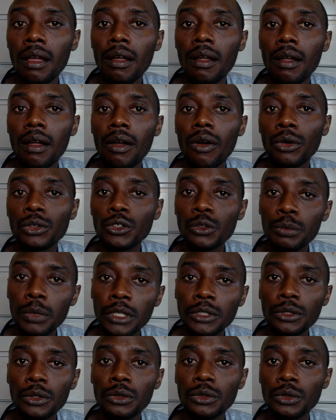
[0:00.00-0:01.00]

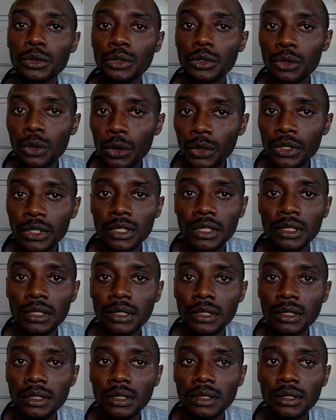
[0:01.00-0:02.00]
occupation you chose.
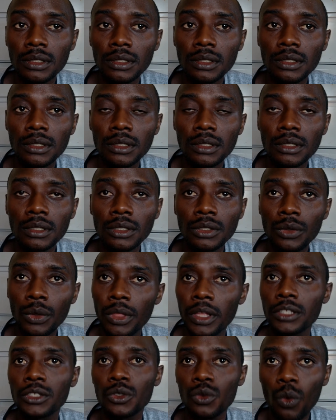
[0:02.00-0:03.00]
So
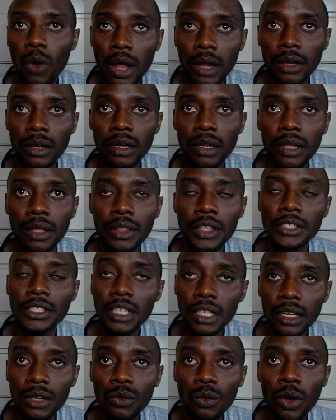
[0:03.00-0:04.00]
that's one. The
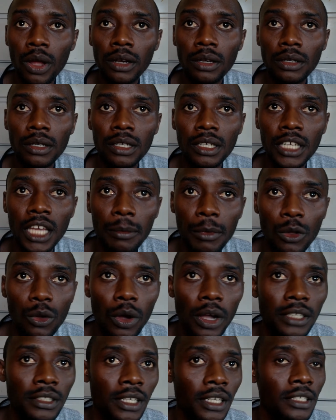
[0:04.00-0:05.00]
second one, chemical
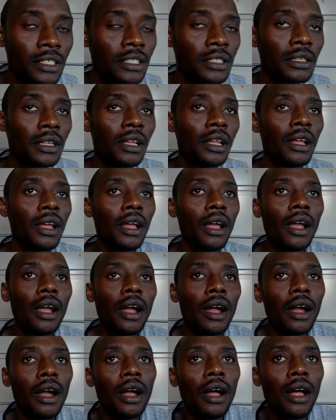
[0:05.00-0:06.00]
hazards.
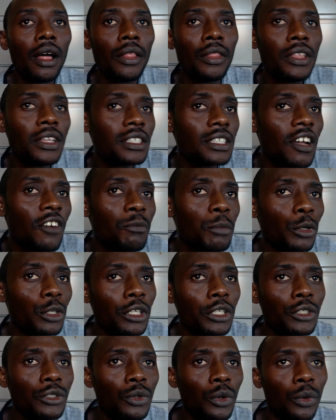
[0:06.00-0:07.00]
These have
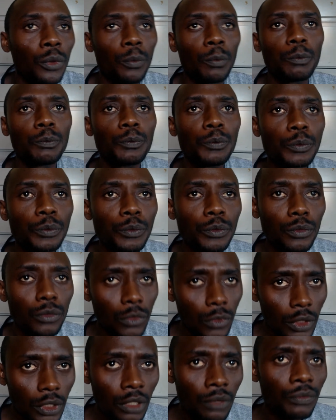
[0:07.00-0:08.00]
potential
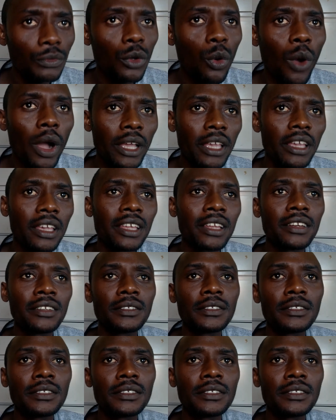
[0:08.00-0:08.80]
if you're working in,